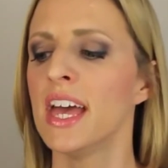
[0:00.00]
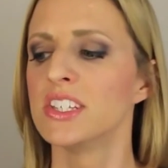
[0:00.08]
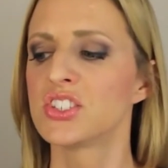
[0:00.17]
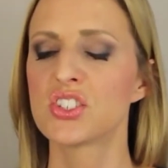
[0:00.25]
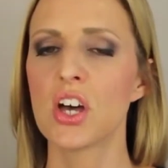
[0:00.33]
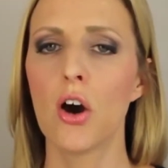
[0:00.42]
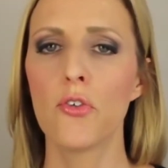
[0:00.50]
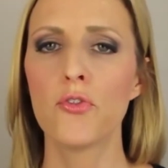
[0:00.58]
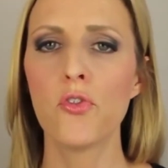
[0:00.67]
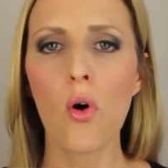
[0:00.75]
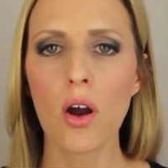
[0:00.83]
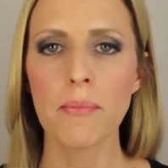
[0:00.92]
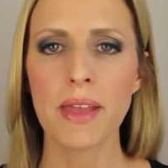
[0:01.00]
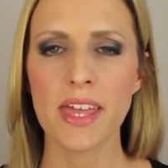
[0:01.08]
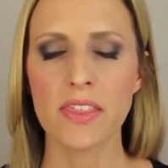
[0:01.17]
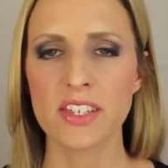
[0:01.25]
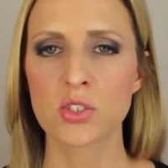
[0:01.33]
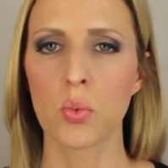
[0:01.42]
So for
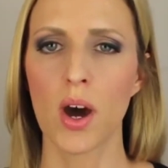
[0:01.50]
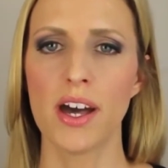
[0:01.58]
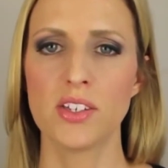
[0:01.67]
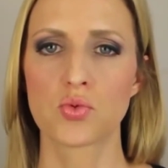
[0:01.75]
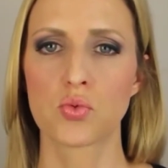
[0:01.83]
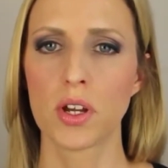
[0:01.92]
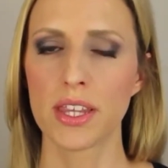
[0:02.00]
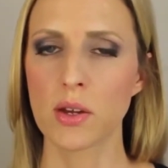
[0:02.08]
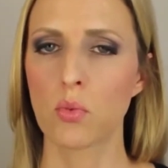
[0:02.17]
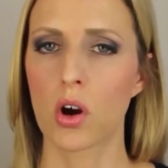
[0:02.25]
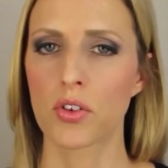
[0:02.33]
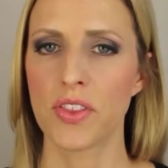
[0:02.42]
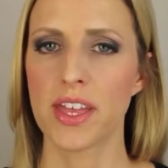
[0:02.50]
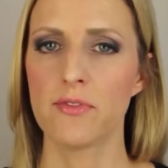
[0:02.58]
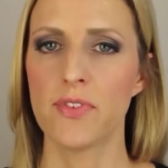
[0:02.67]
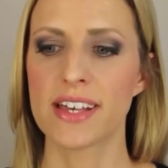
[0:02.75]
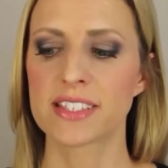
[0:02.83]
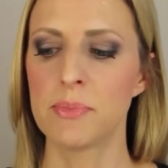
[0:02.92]
me, this was really worth the
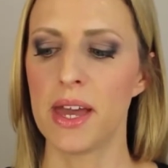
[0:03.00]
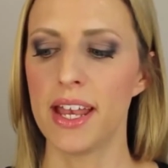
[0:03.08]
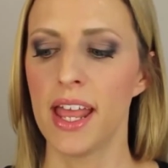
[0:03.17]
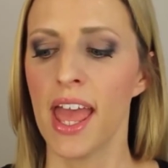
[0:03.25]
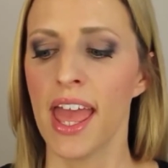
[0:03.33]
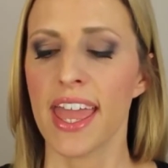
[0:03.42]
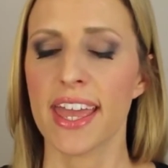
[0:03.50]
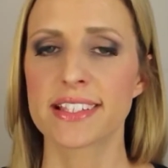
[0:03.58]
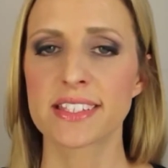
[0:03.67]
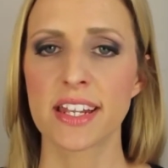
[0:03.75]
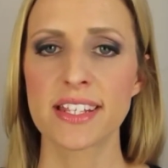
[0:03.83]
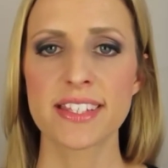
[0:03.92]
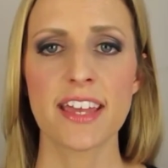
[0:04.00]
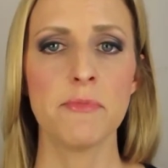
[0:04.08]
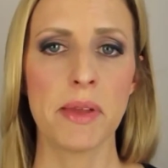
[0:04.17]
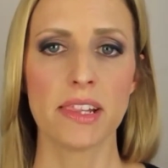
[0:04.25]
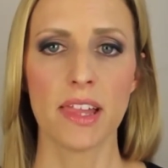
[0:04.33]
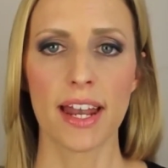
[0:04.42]
investment. It's going to
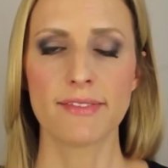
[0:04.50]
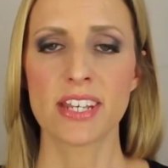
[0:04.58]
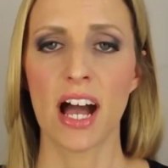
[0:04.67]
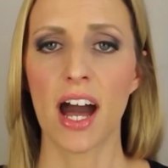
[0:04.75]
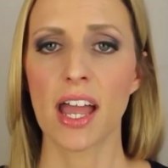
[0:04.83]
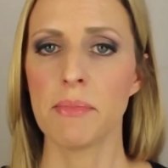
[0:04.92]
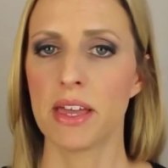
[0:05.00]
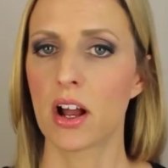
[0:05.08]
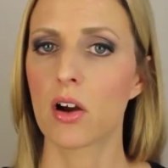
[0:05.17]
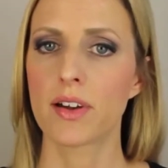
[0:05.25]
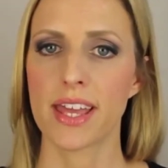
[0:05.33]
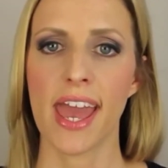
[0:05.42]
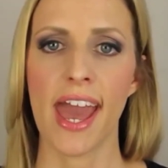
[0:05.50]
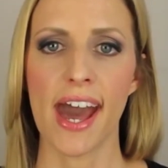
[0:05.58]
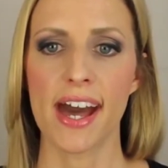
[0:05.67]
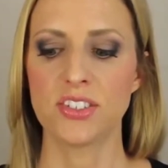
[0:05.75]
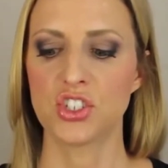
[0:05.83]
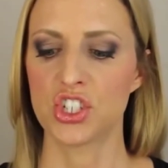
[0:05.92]
save me a lot of time. It already
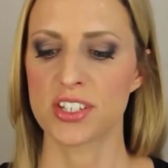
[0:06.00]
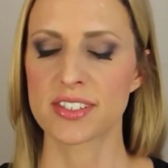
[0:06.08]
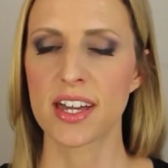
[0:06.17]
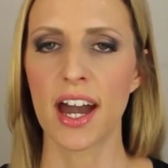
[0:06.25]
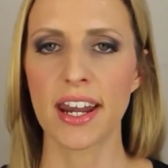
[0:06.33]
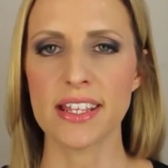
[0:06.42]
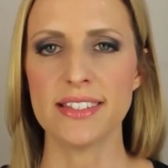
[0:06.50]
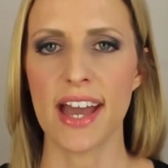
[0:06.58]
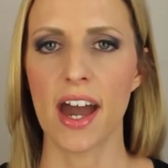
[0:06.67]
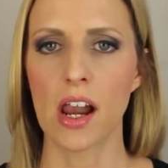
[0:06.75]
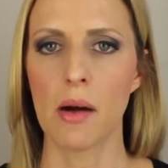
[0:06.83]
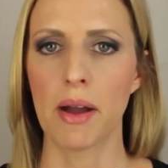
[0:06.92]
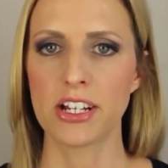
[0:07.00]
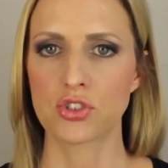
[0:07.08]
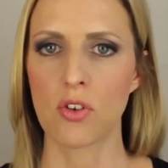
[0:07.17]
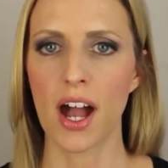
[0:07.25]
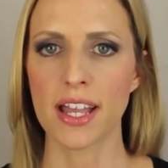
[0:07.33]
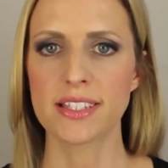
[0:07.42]
has, just cutting down on my
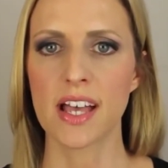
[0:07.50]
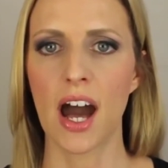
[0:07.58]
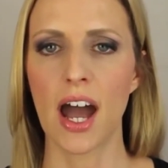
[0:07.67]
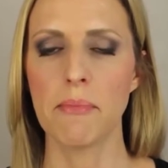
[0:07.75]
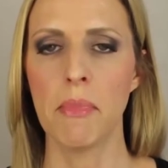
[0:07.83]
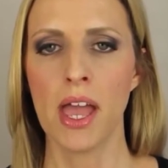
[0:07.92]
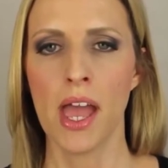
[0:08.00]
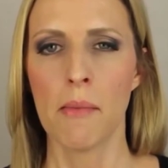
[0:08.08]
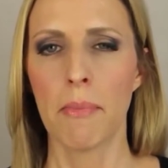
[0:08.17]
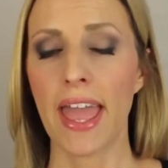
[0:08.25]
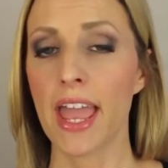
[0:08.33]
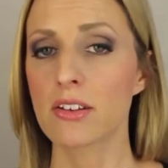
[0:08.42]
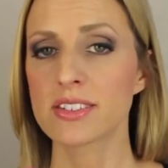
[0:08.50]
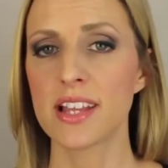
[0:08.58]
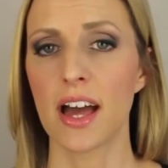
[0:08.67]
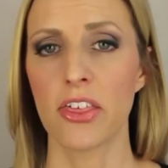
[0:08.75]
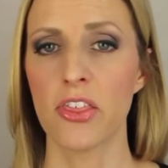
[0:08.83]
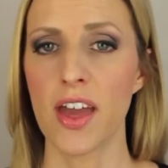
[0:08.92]
drying time. My hair is
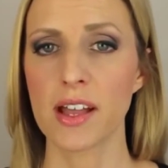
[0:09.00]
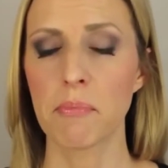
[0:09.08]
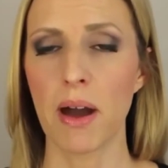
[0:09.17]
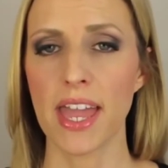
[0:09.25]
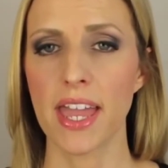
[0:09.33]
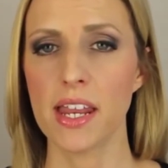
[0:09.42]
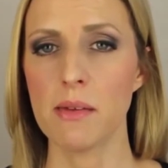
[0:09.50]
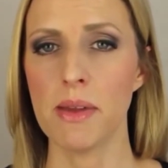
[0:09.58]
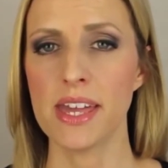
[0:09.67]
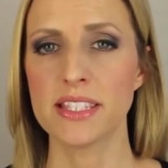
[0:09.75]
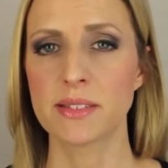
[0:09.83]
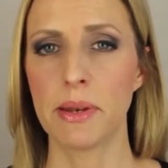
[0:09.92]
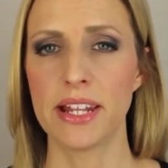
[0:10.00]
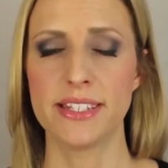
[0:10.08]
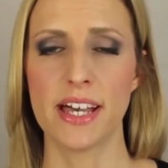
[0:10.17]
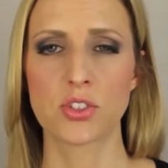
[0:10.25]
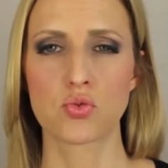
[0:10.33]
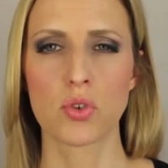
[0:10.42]
not thick by any means, but it
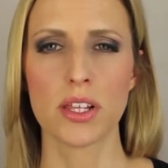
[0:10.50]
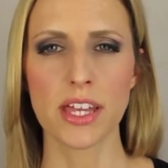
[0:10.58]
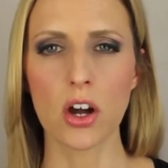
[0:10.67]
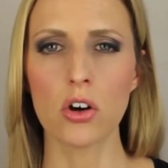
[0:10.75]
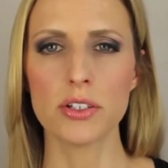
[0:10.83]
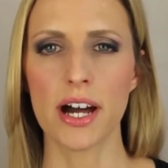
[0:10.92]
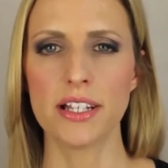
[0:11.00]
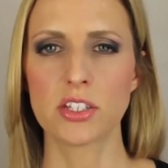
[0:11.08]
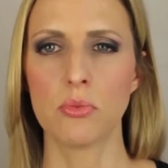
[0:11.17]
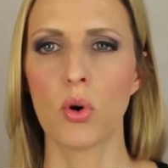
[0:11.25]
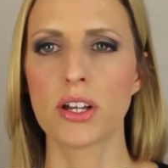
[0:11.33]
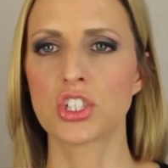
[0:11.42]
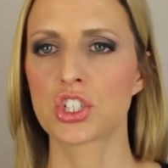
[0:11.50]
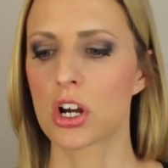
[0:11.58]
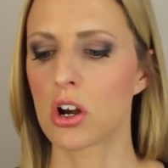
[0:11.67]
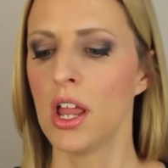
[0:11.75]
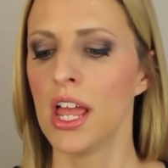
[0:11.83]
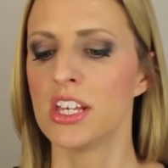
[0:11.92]
does really hold on to
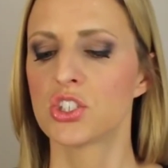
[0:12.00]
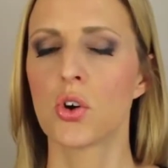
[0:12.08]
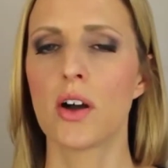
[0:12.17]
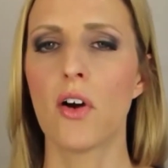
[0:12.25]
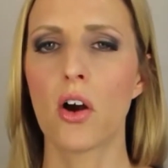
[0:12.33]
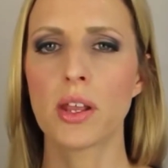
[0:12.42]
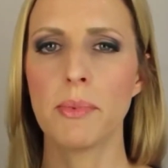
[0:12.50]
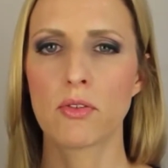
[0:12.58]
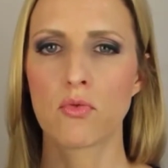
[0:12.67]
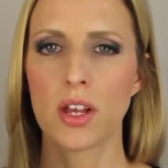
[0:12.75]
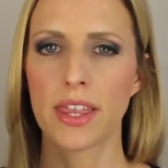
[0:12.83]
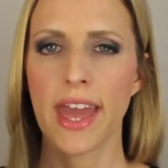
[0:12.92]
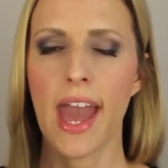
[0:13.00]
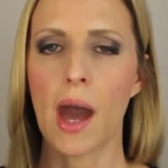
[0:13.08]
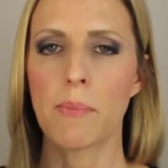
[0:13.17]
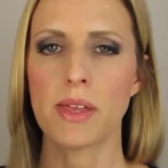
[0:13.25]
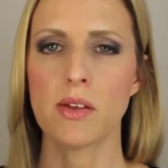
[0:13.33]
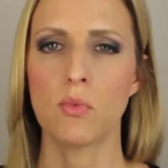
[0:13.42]
moisture. So I've already been really
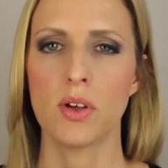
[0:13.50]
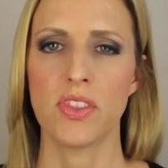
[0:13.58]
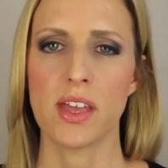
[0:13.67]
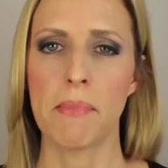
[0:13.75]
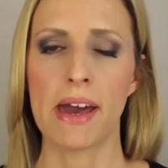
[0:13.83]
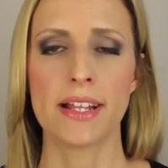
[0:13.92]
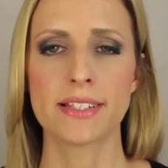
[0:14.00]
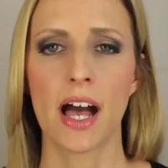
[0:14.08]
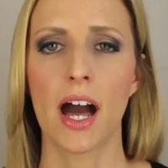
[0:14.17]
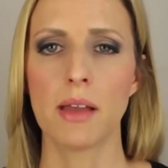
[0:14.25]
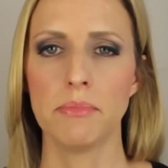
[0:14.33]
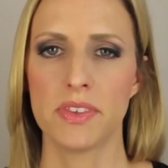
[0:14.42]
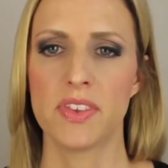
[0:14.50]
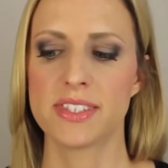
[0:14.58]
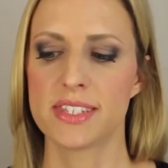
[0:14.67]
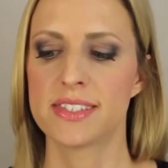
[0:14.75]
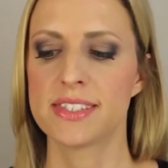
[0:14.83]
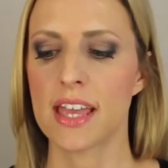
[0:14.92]
happy with the amount of time that
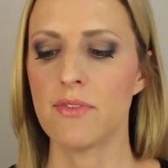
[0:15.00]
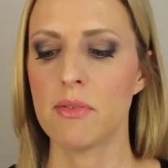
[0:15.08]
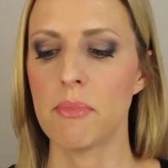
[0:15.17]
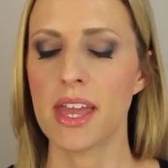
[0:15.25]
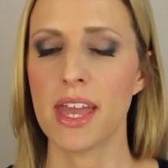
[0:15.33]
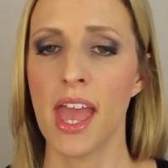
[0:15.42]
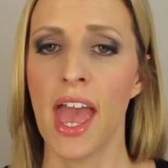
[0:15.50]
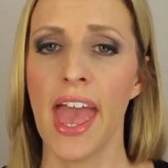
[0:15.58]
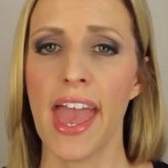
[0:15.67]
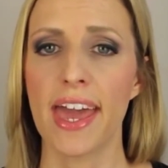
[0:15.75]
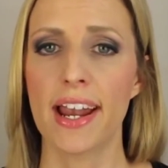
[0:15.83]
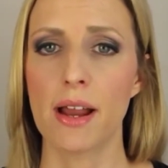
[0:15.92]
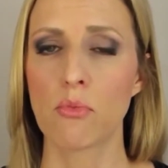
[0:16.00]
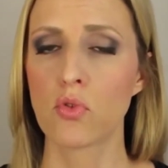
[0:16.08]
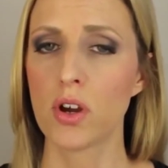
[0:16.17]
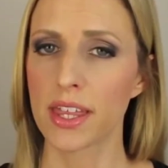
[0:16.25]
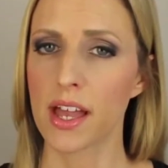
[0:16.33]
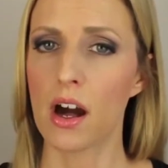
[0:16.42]
this is saving me. And
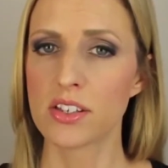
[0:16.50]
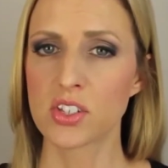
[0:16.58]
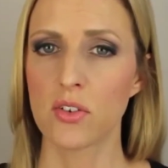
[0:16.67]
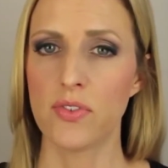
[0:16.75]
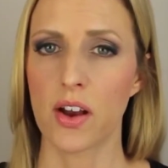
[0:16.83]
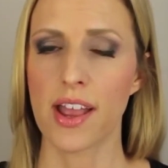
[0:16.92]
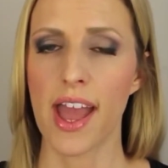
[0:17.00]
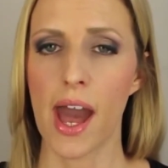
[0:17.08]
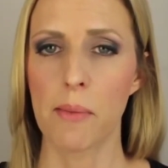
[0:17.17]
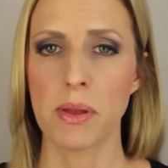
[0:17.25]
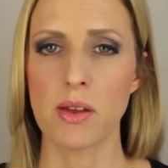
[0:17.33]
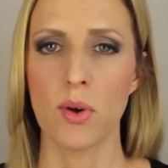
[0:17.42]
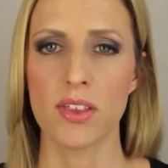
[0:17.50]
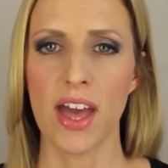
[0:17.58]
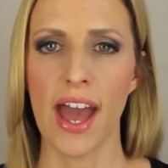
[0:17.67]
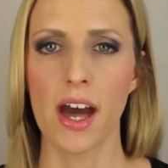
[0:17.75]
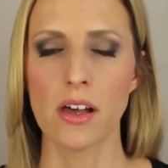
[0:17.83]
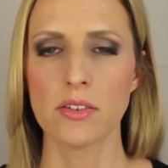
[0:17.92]
I'm really also very happy with
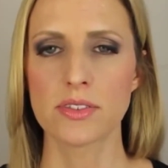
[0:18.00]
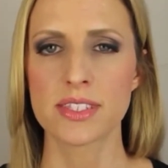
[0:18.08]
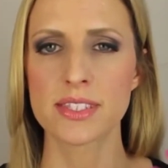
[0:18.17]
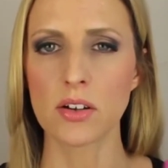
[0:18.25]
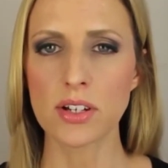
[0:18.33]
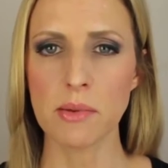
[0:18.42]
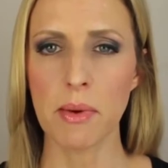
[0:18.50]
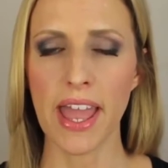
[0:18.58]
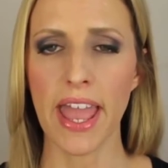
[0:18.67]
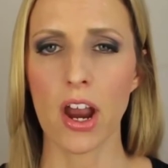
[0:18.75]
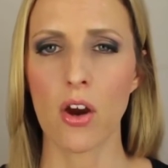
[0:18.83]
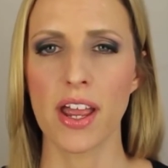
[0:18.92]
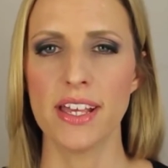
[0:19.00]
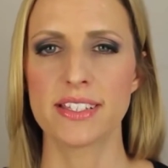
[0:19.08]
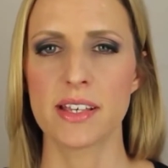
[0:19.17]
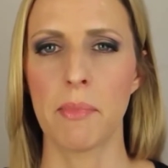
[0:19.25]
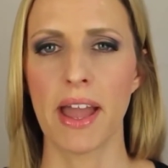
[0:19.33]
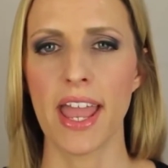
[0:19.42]
how silky my hair
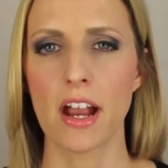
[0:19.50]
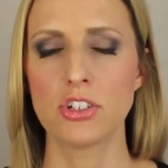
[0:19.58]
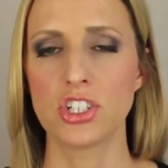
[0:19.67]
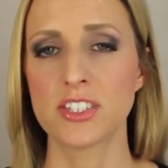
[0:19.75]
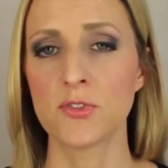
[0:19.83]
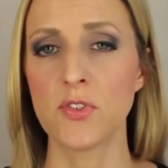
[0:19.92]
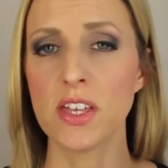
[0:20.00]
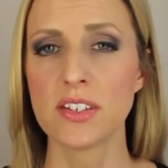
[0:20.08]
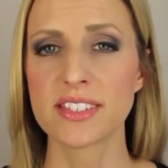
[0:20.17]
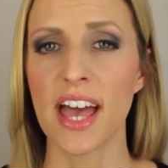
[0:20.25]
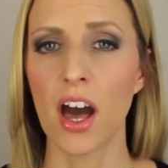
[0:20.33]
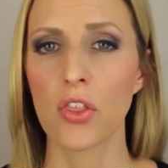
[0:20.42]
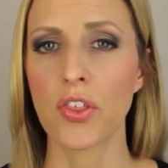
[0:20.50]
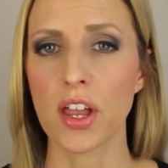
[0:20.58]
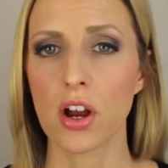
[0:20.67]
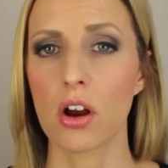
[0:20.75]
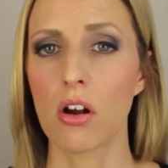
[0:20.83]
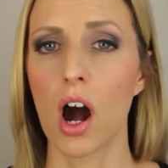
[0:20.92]
is, and my hair just feels
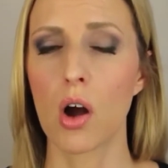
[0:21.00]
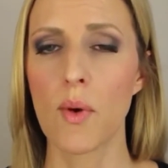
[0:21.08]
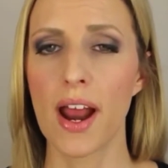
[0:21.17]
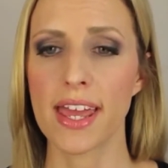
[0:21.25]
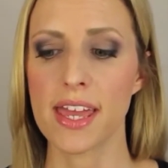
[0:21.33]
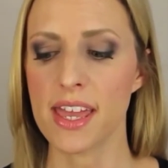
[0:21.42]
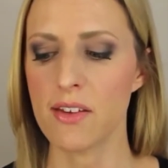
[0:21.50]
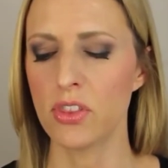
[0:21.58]
healthier already.